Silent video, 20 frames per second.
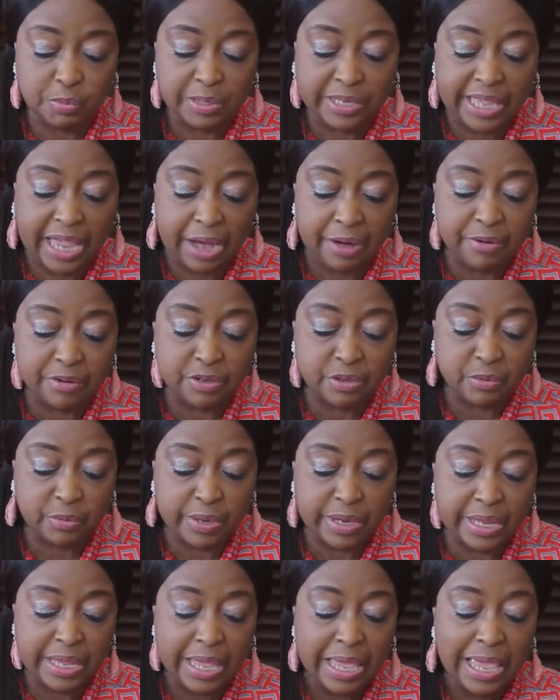be carried
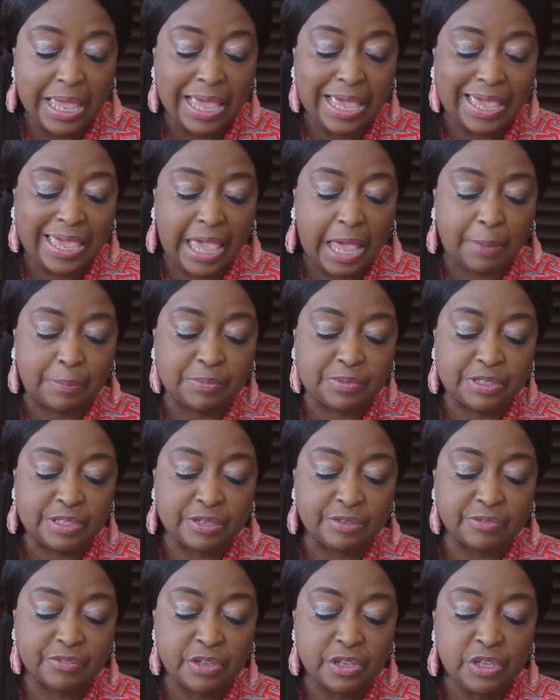away
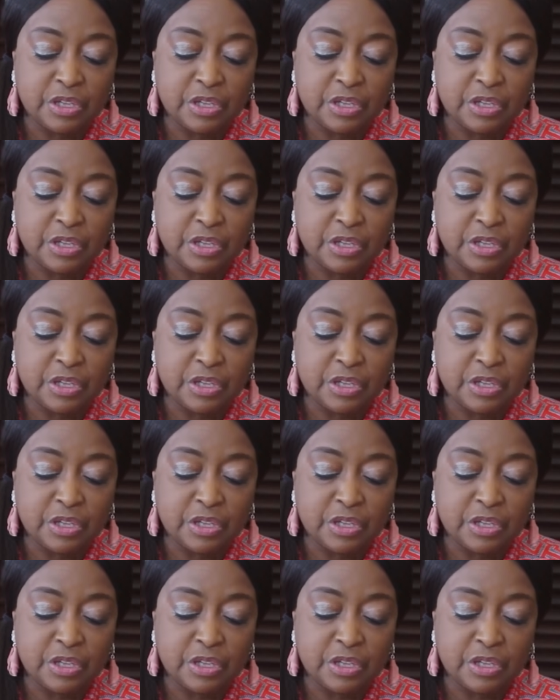captive.